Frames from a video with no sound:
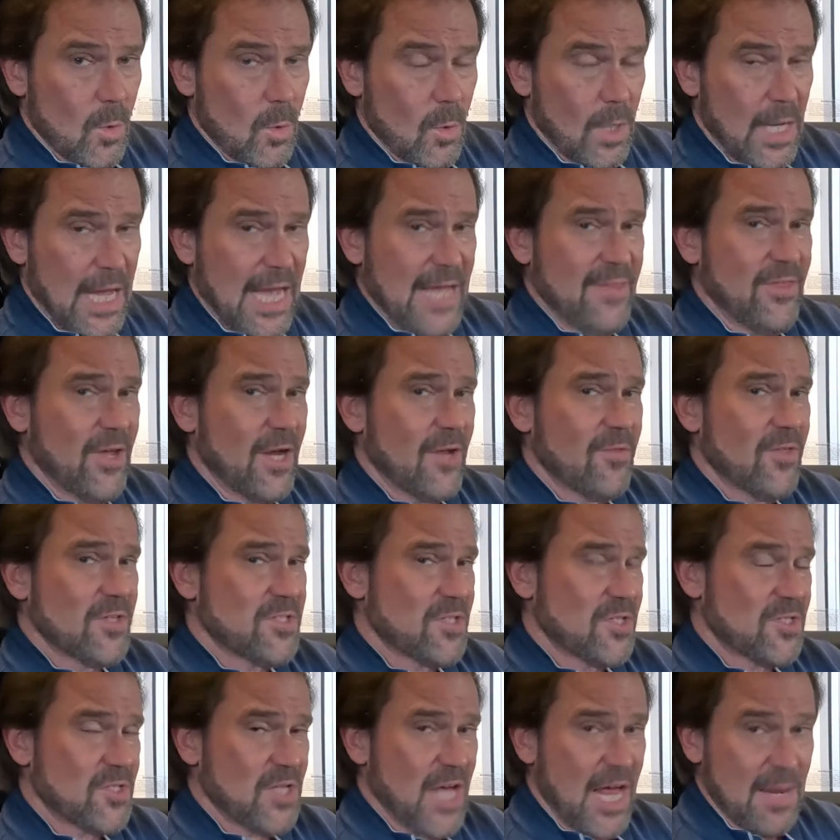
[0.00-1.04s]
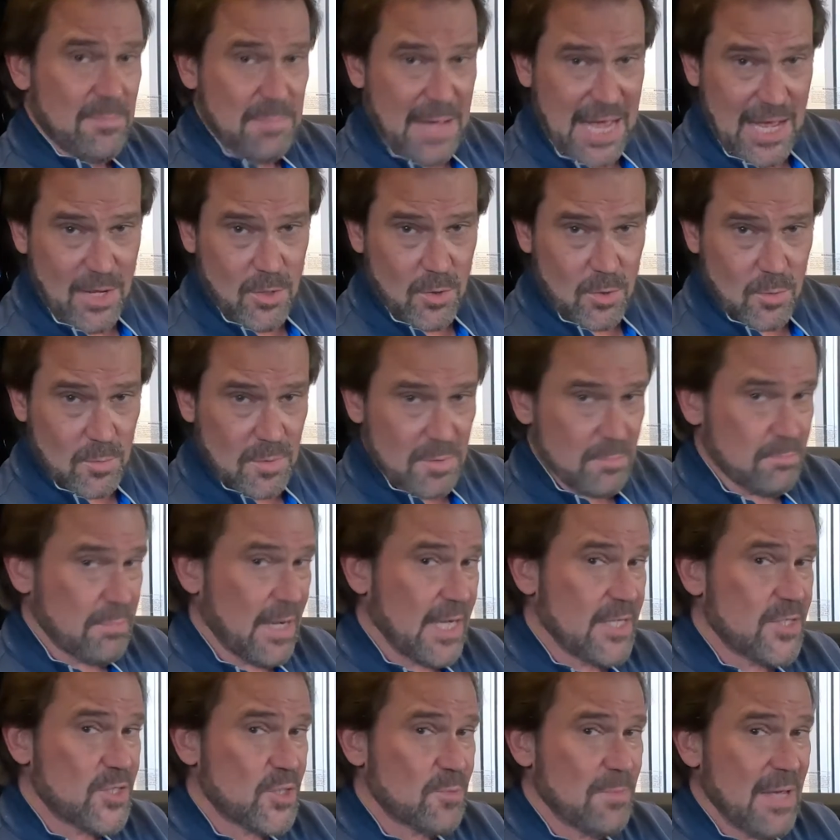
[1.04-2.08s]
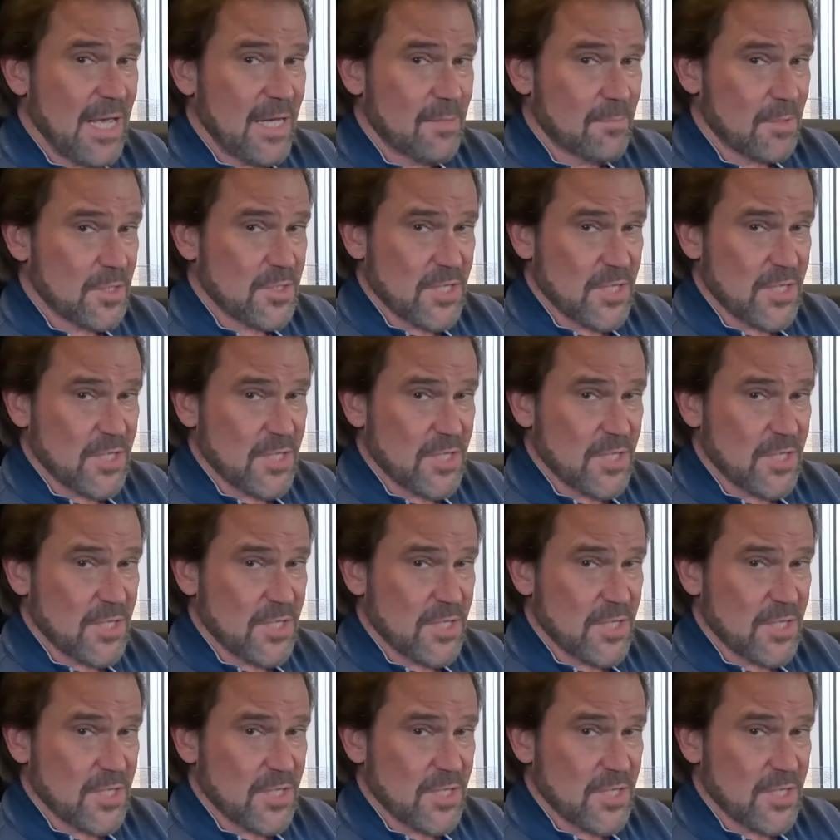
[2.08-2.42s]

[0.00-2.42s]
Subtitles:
Well, hi there. This is Scott Powell with Bud Smail